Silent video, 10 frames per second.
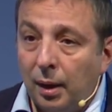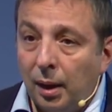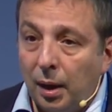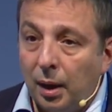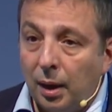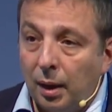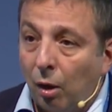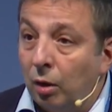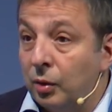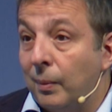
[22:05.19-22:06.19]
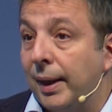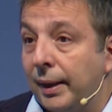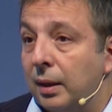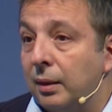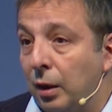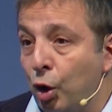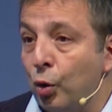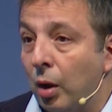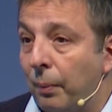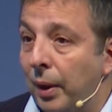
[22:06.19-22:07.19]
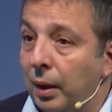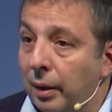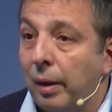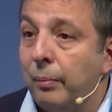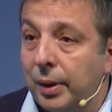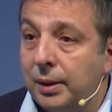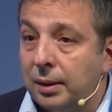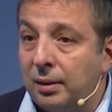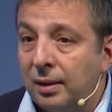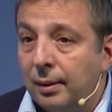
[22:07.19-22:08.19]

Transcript: on the market in Europe and in Great Britain.